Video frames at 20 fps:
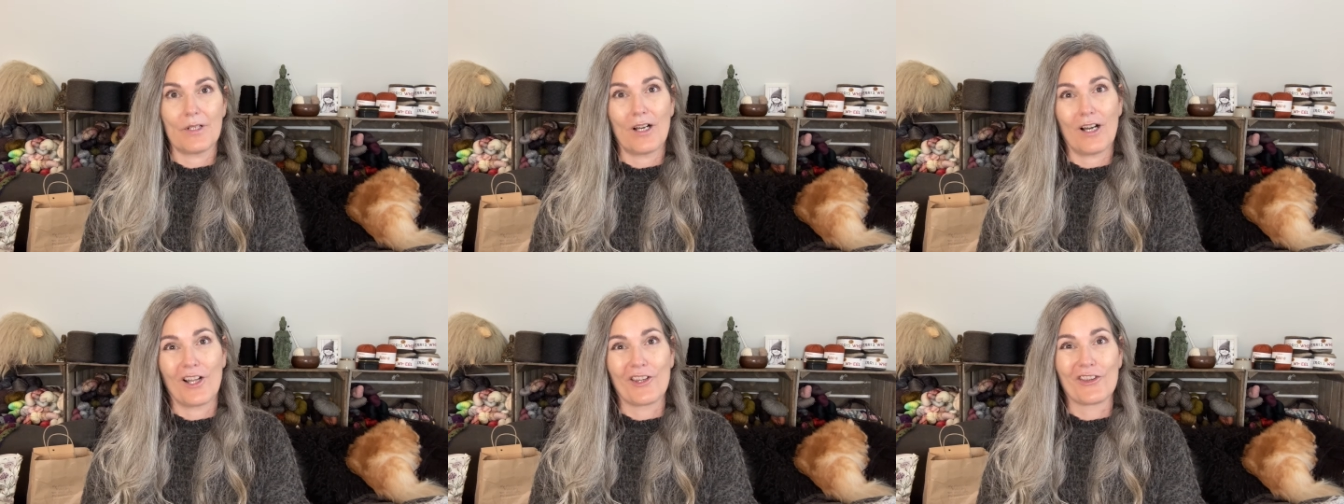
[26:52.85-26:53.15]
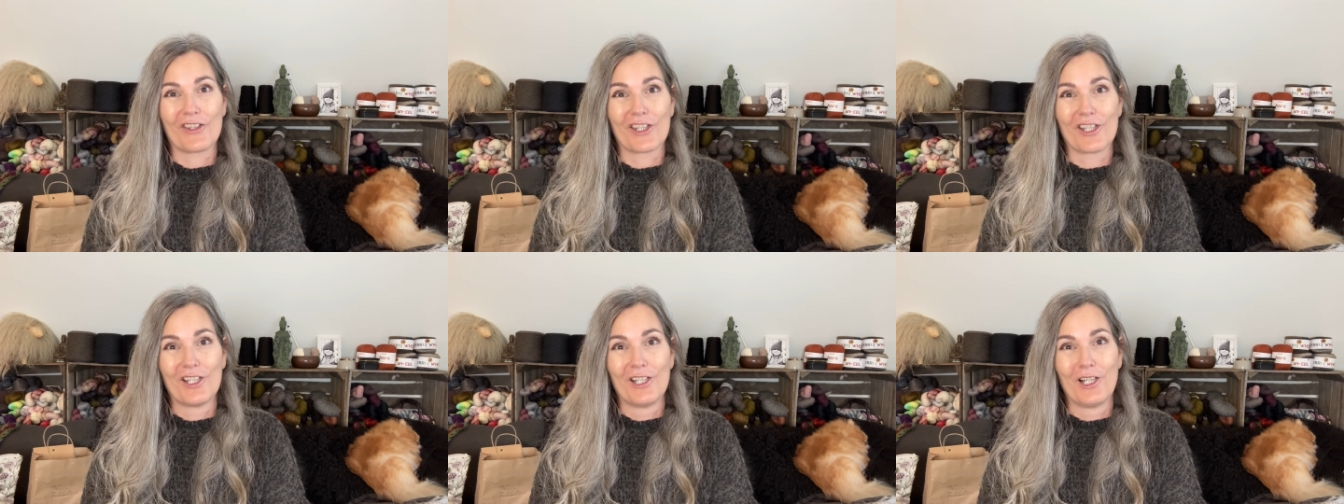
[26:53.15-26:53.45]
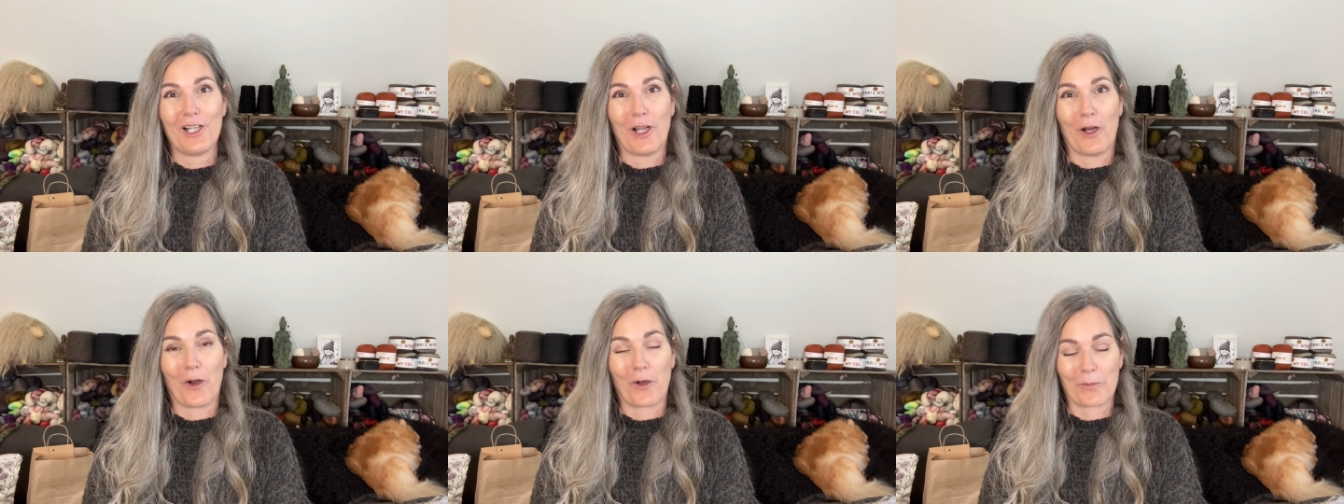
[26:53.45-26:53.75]
on the
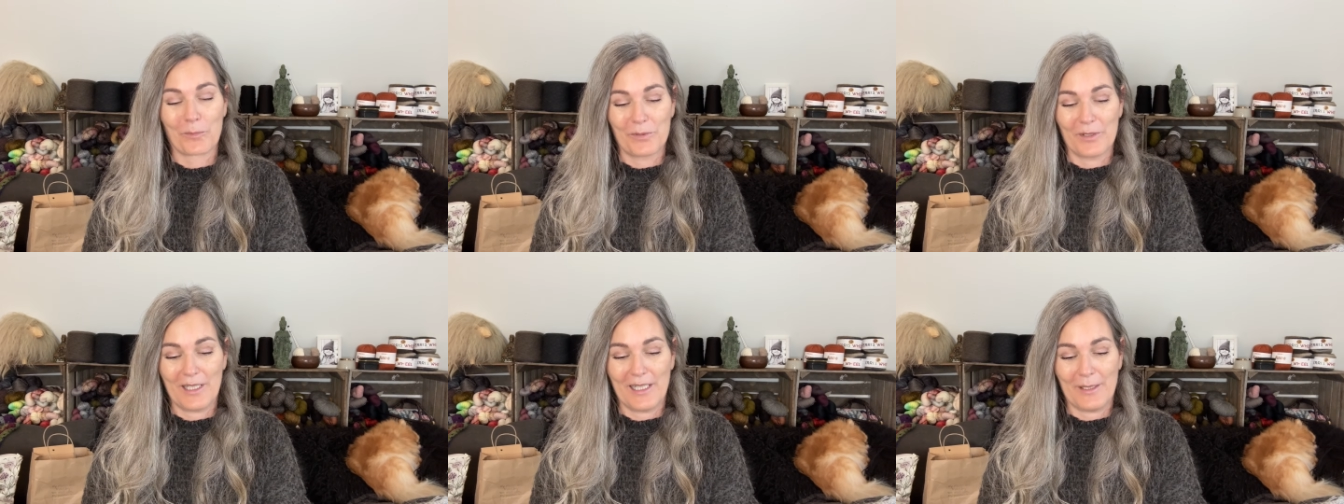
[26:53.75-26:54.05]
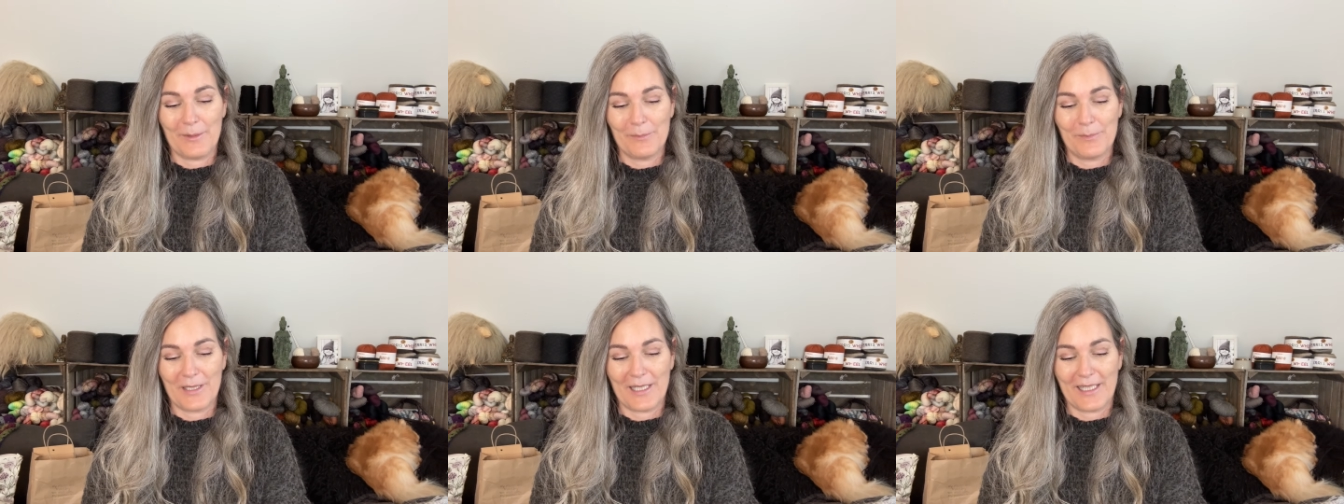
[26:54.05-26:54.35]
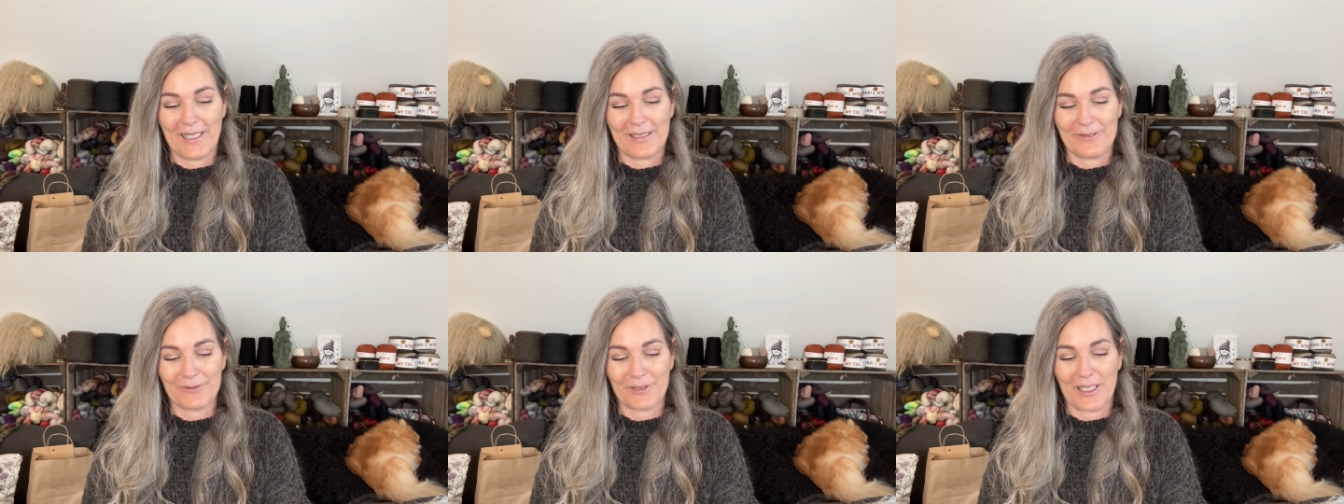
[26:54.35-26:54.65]
long
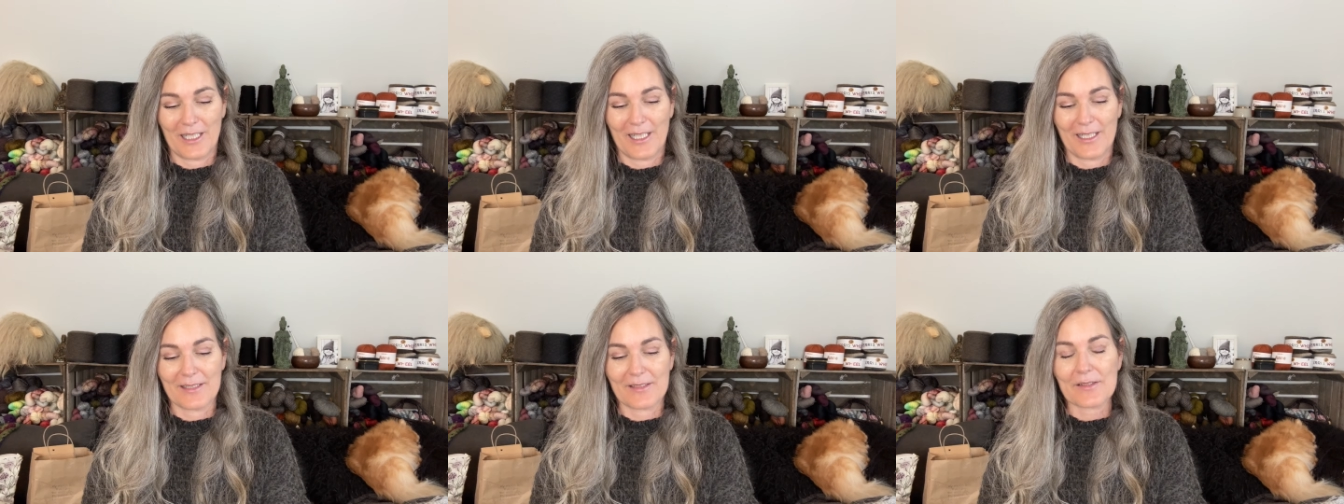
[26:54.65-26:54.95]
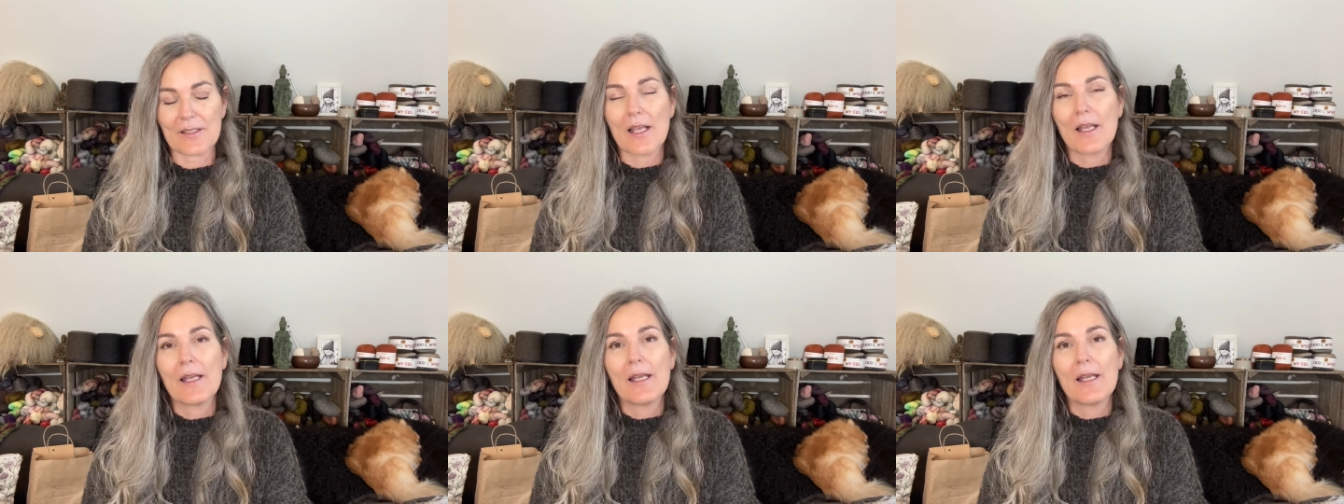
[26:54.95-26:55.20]
plane rides.